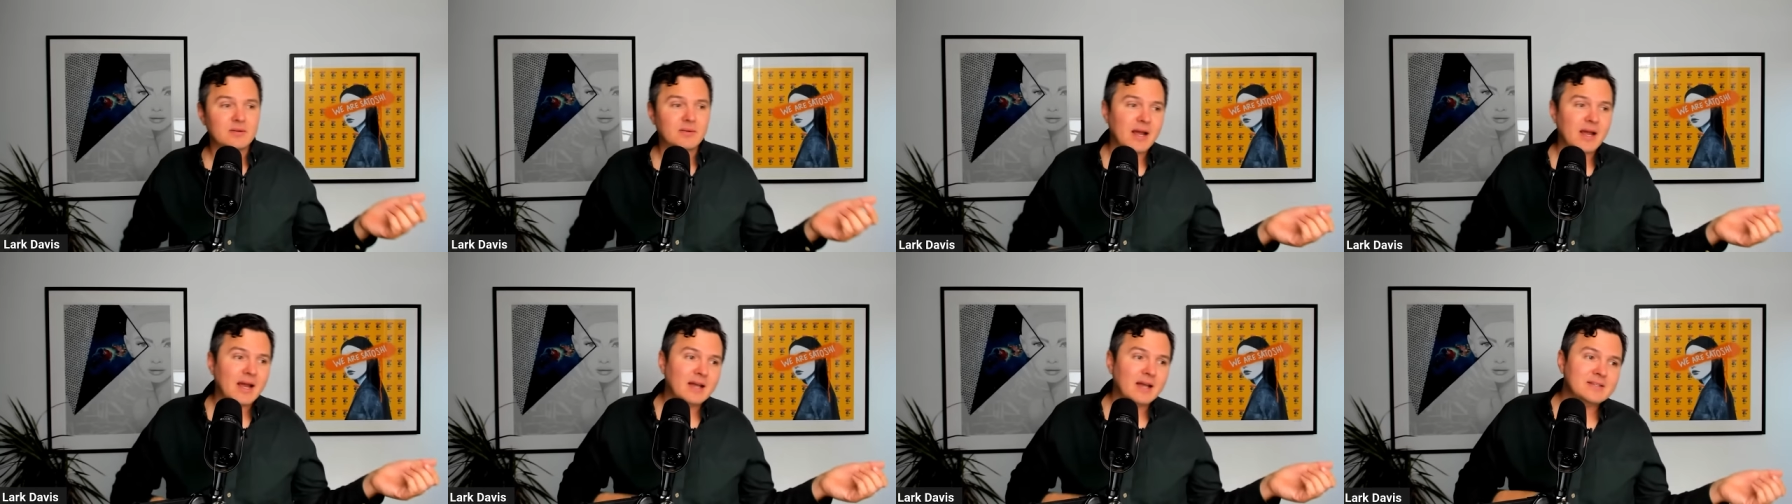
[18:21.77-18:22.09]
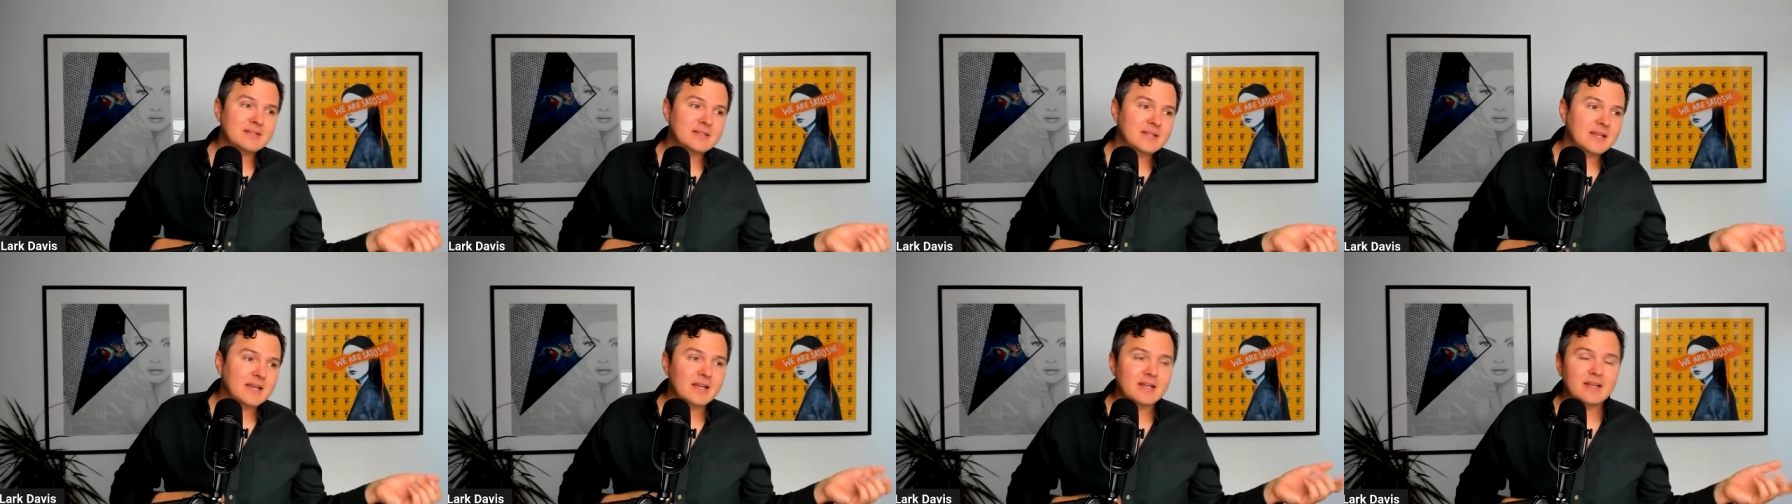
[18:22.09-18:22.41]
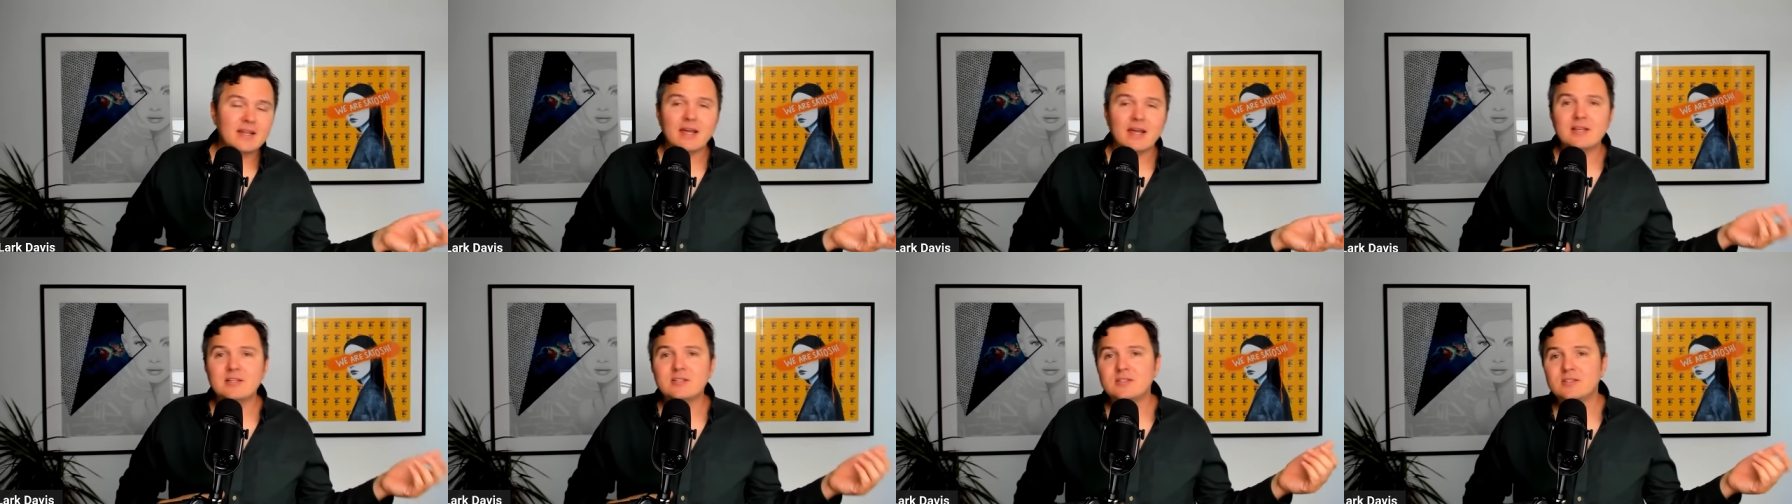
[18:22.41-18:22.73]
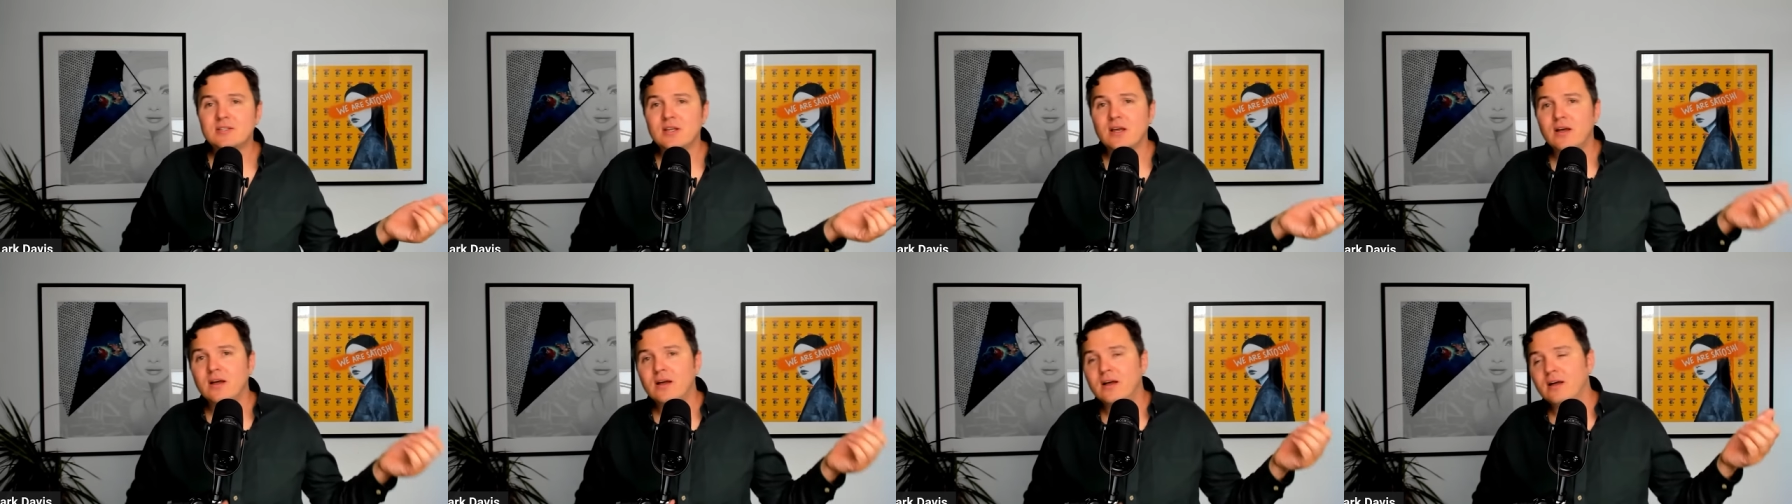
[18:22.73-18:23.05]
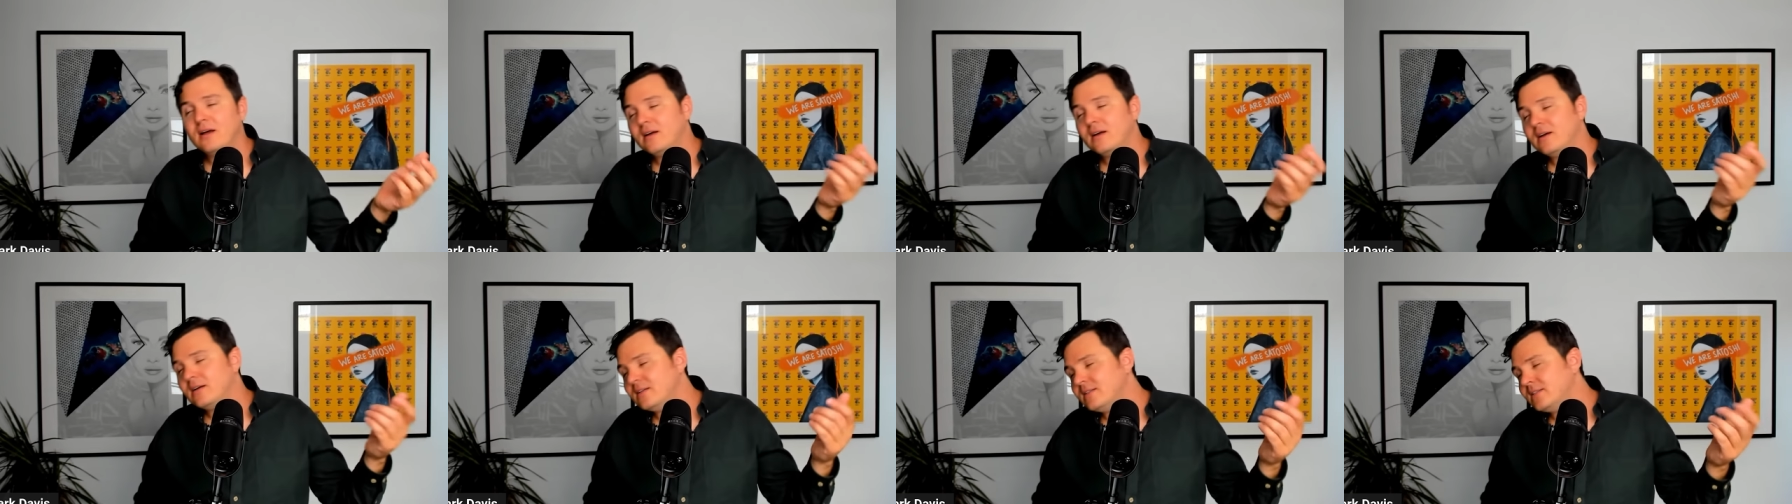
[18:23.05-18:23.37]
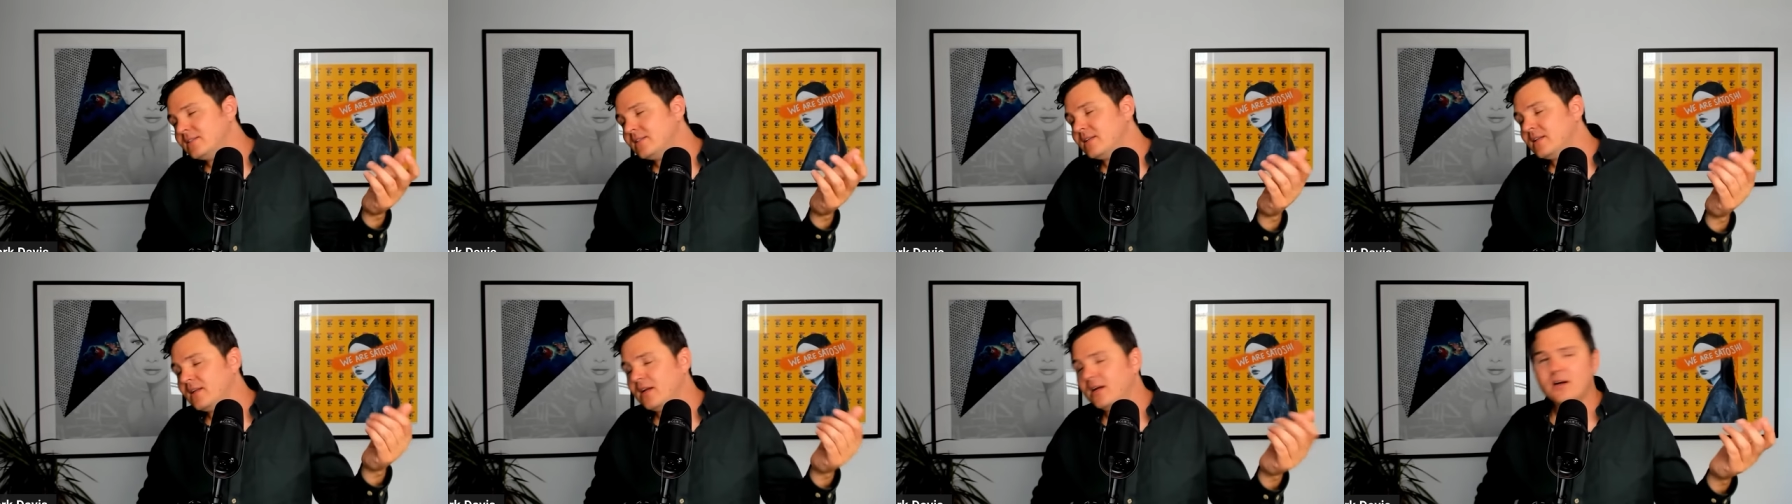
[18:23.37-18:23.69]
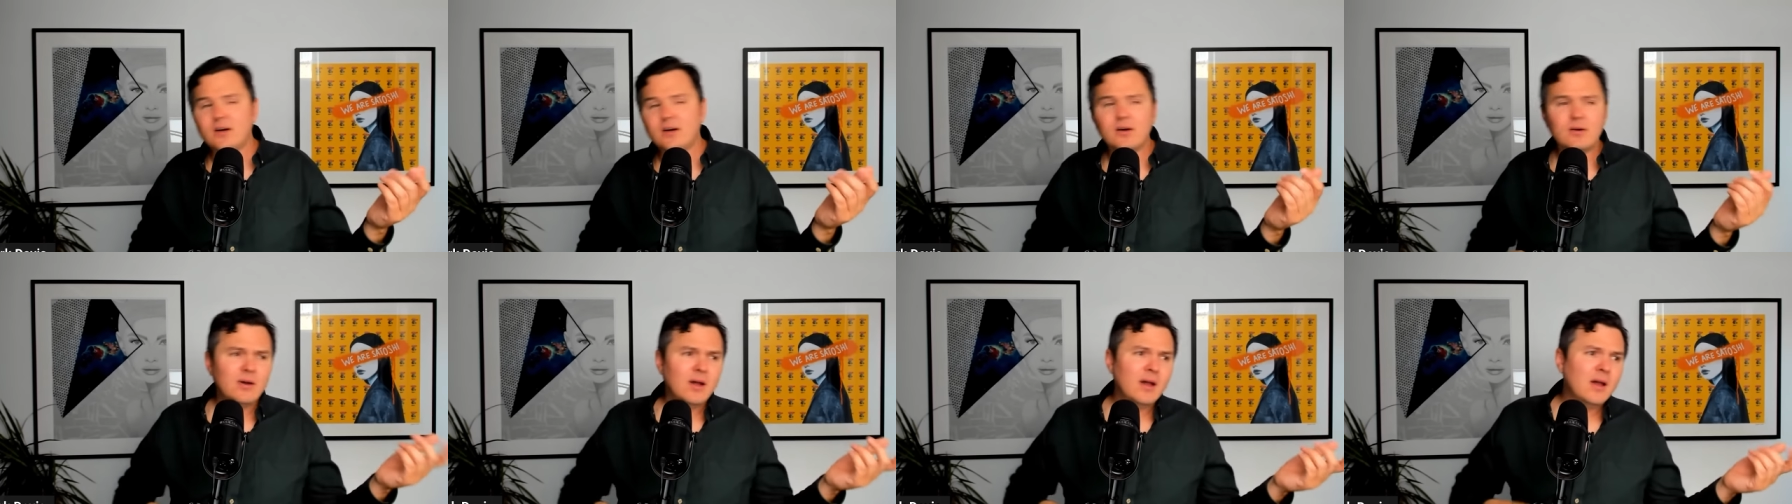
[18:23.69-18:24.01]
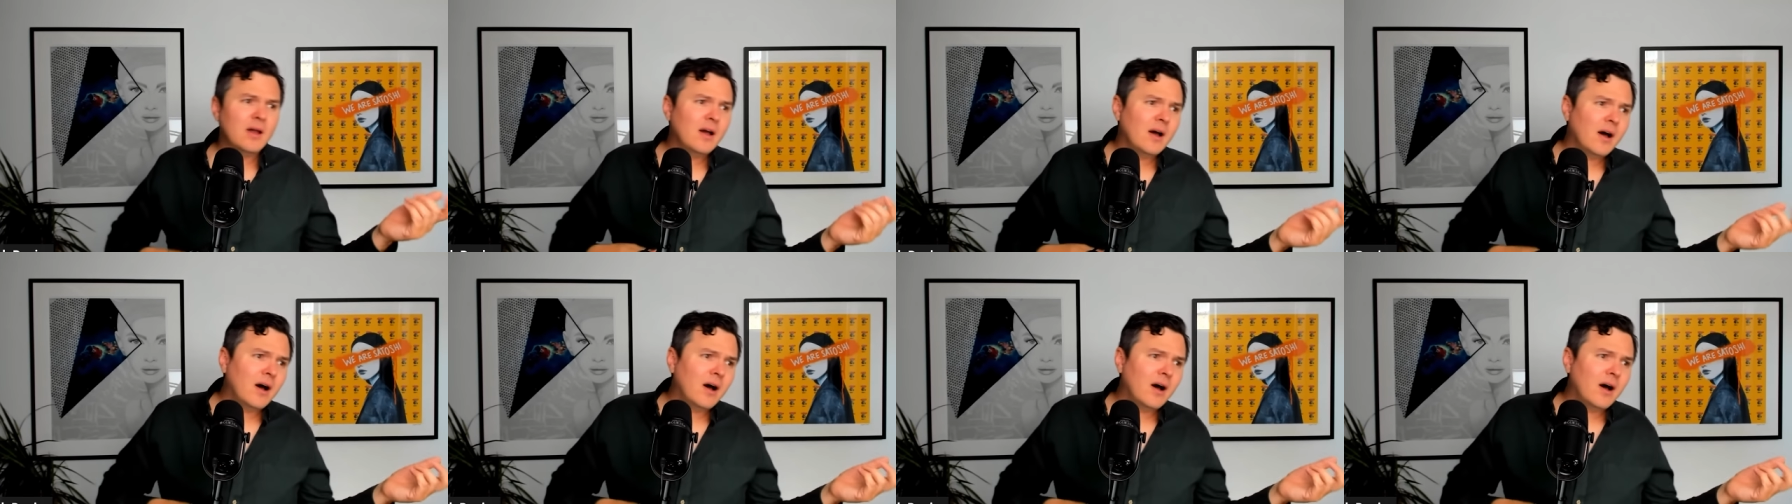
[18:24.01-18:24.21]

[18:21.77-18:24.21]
around singing nice songs, you know.